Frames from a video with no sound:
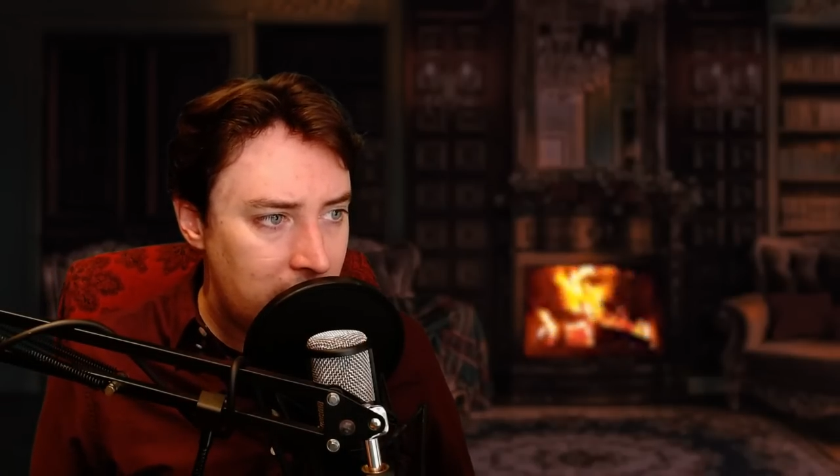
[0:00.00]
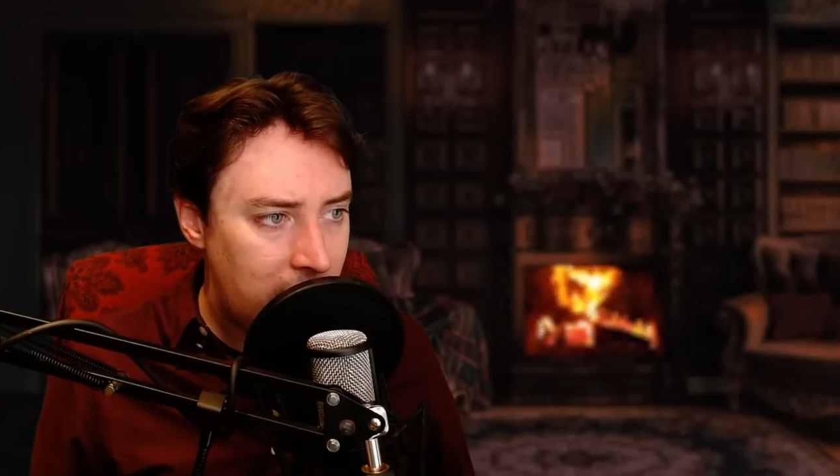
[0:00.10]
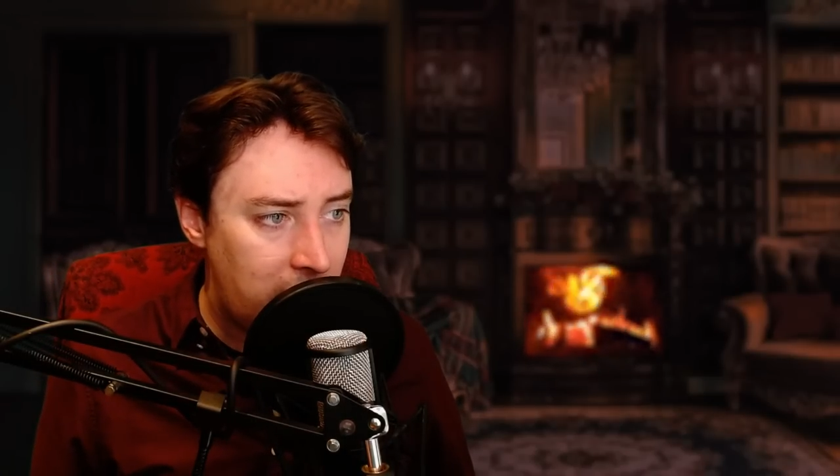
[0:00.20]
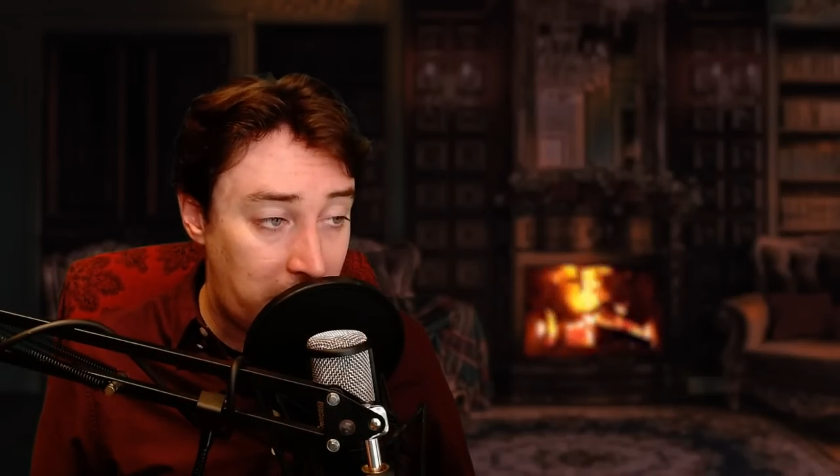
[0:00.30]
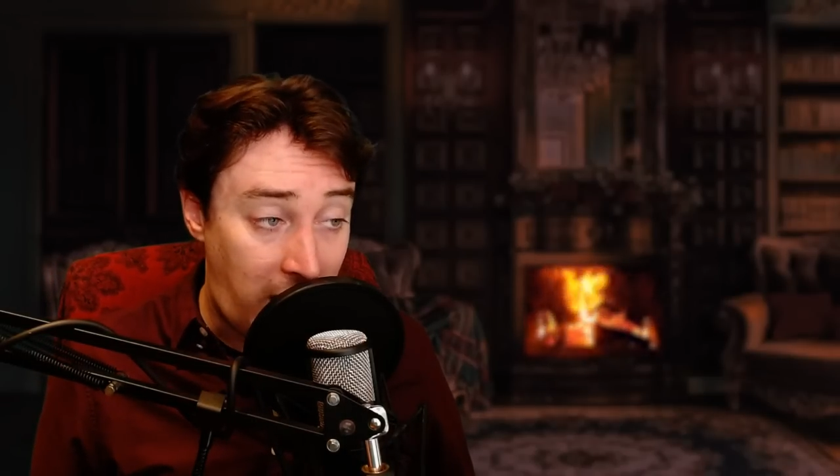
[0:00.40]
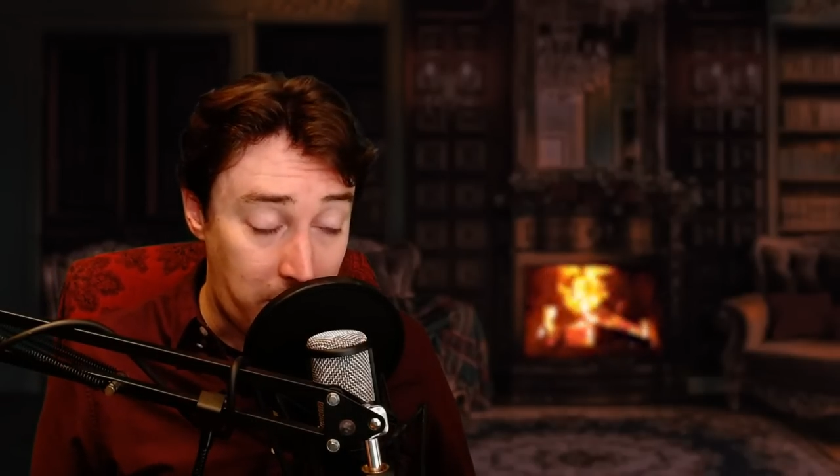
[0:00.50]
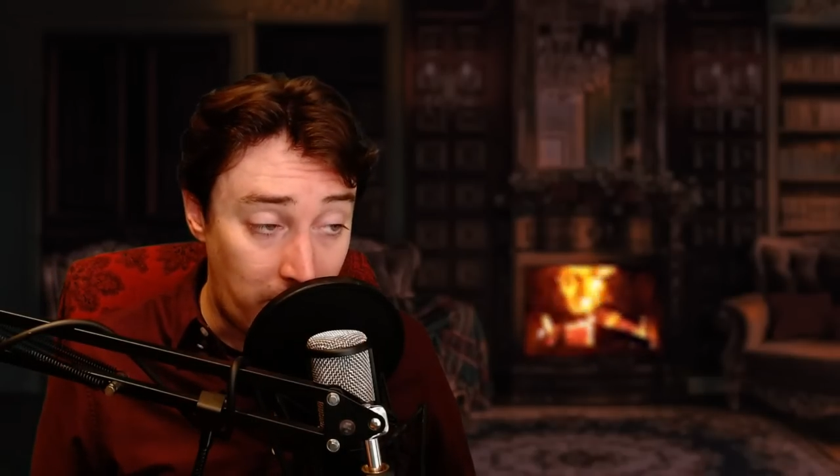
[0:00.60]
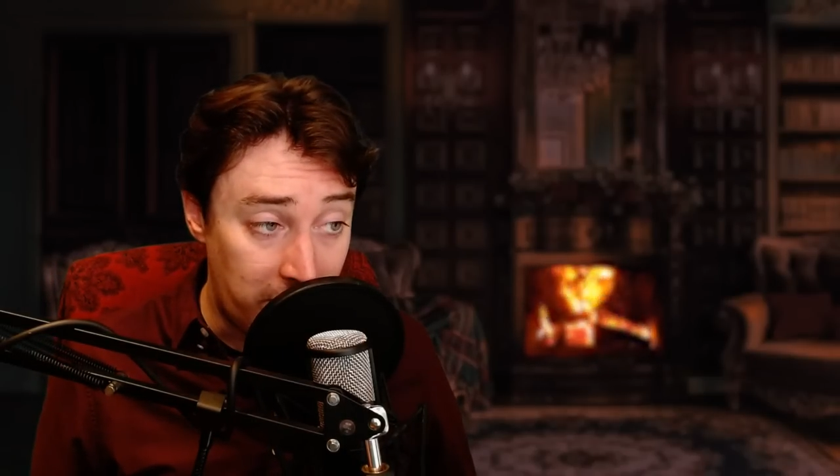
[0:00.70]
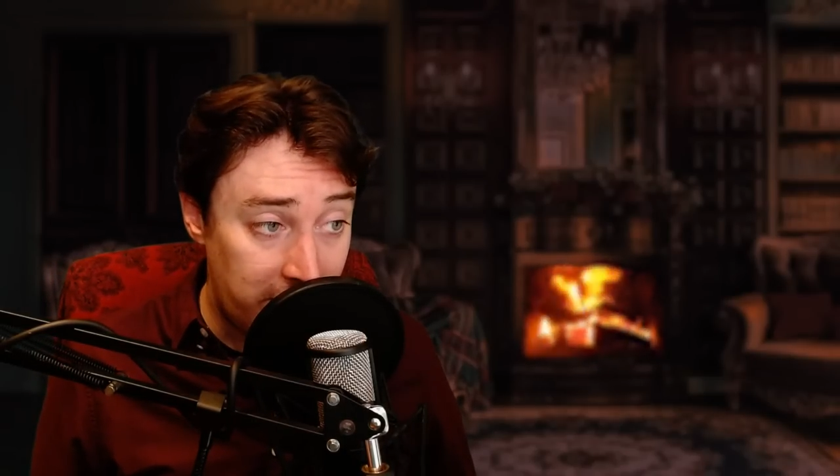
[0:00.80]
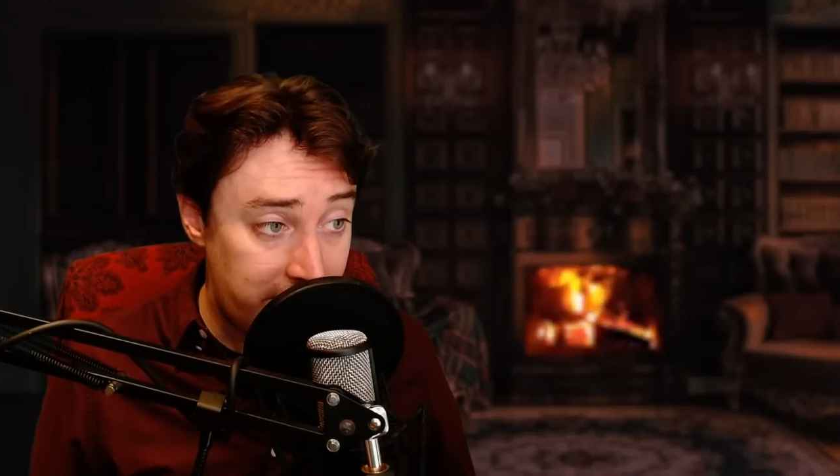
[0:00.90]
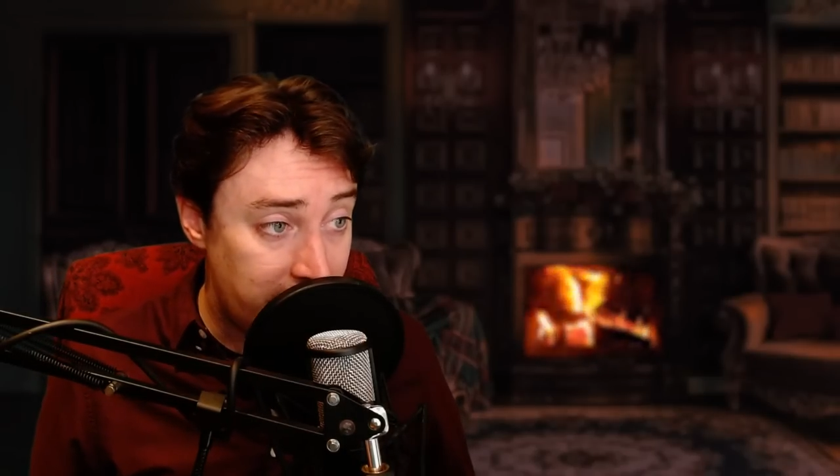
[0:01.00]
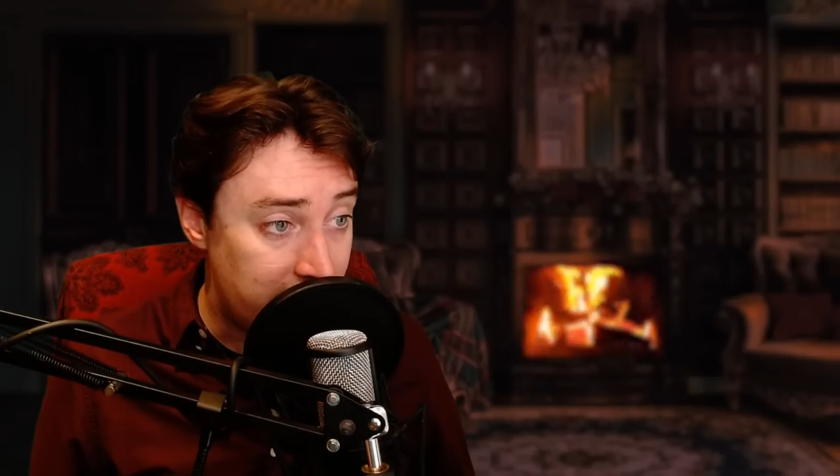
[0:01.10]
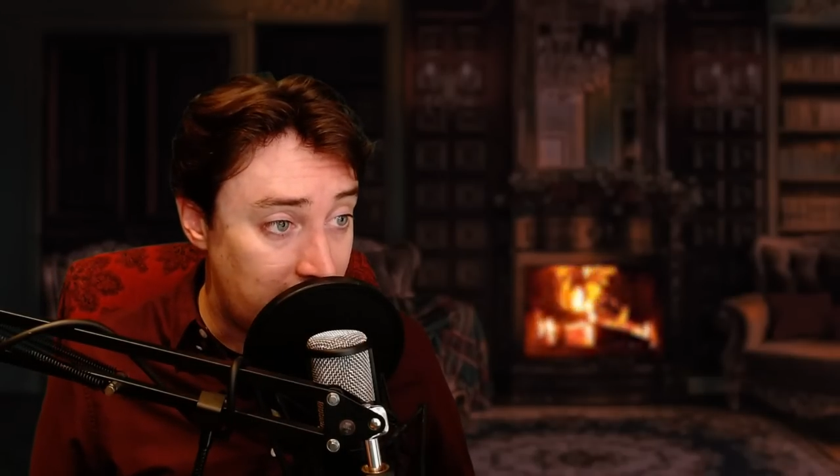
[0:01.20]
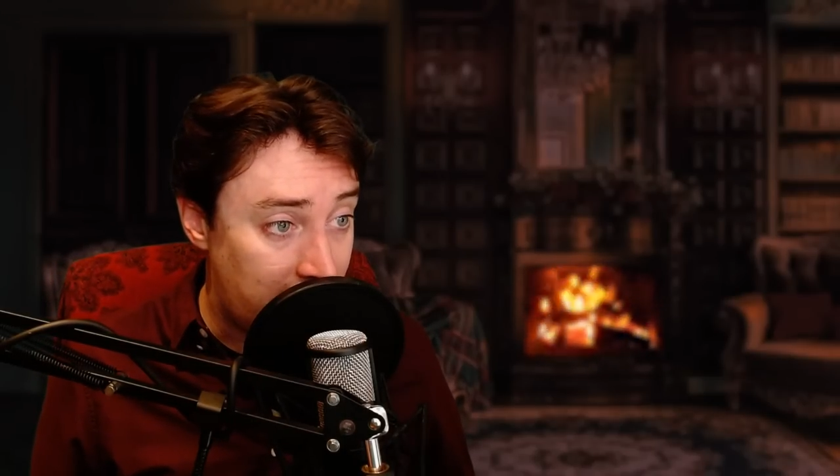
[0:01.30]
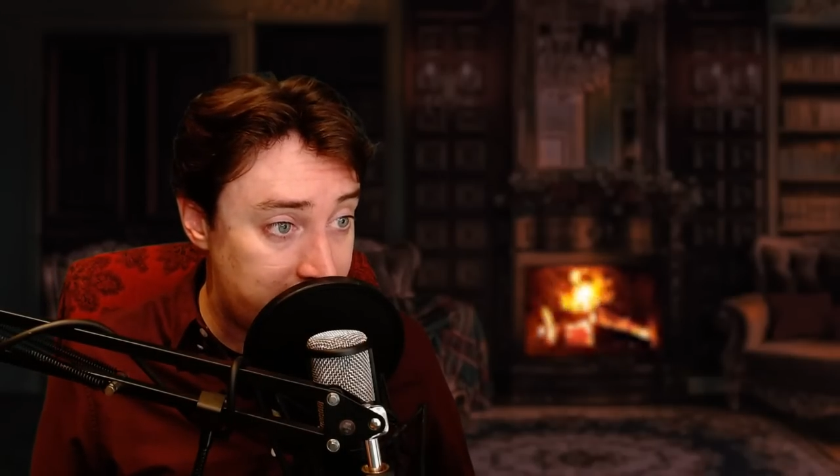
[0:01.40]
and it became obvious that the
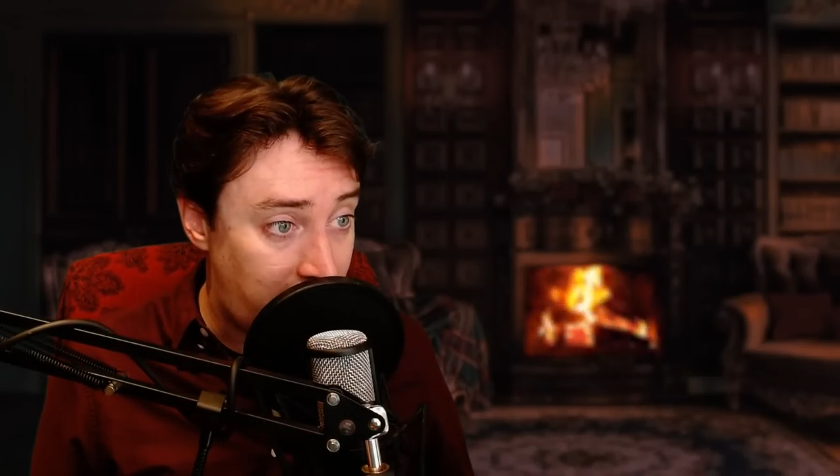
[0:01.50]
last